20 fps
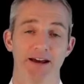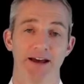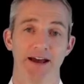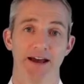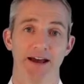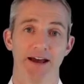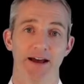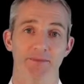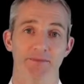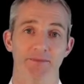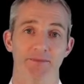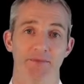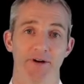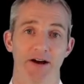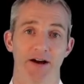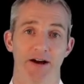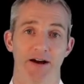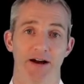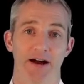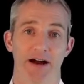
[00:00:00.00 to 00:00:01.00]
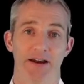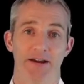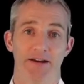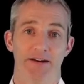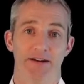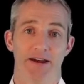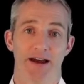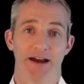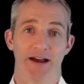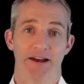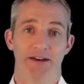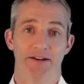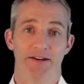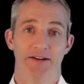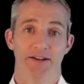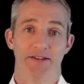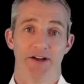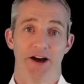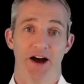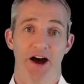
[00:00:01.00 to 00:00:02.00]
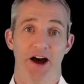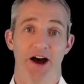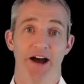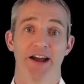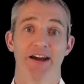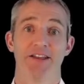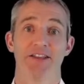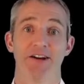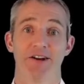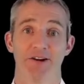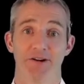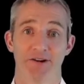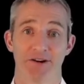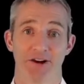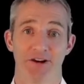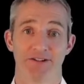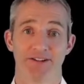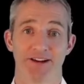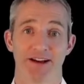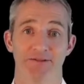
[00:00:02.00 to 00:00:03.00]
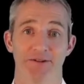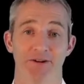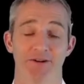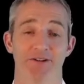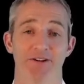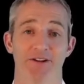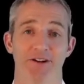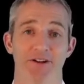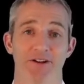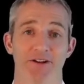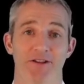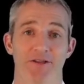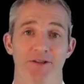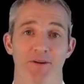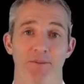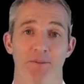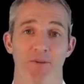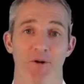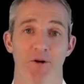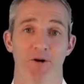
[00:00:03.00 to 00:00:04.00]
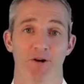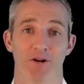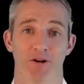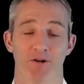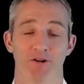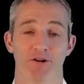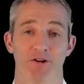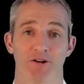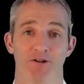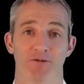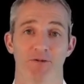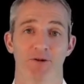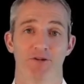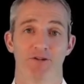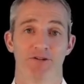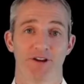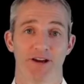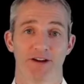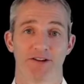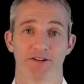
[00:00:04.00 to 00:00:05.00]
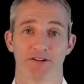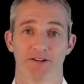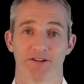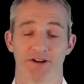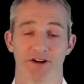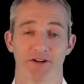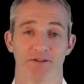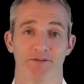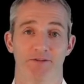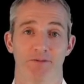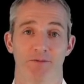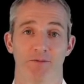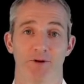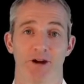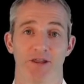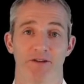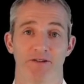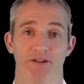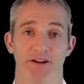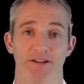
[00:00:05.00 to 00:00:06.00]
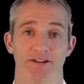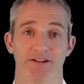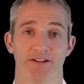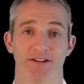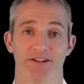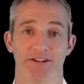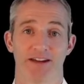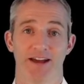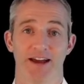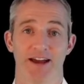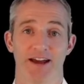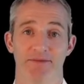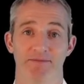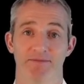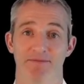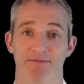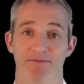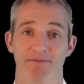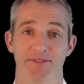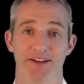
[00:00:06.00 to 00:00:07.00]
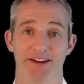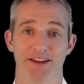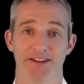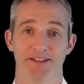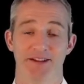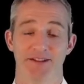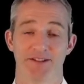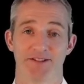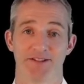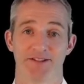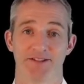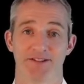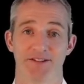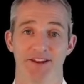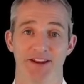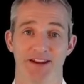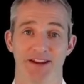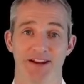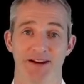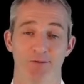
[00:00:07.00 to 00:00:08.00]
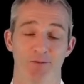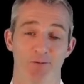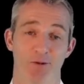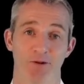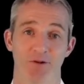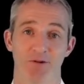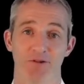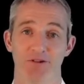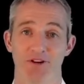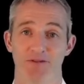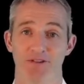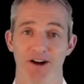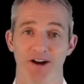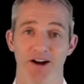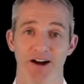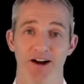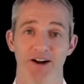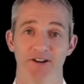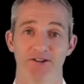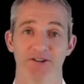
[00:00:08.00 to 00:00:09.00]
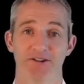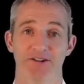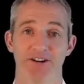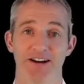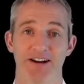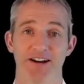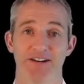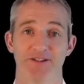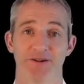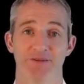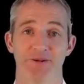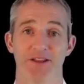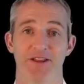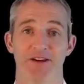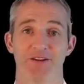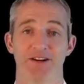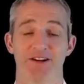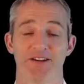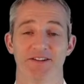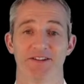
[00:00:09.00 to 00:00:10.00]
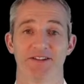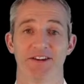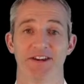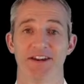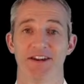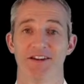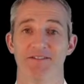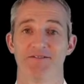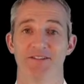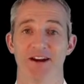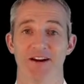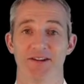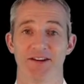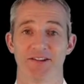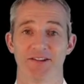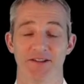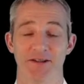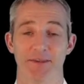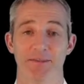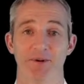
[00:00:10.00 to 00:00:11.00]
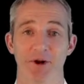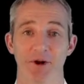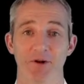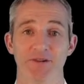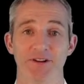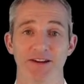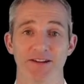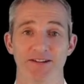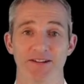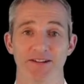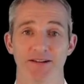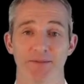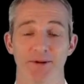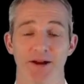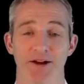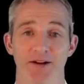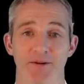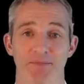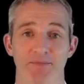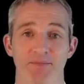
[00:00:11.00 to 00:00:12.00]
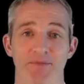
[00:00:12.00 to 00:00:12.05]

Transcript: And the higher the glucose level, the more glucose will stick to stuff, whether it's the walls of our arteries or whether it's various other proteins in the blood.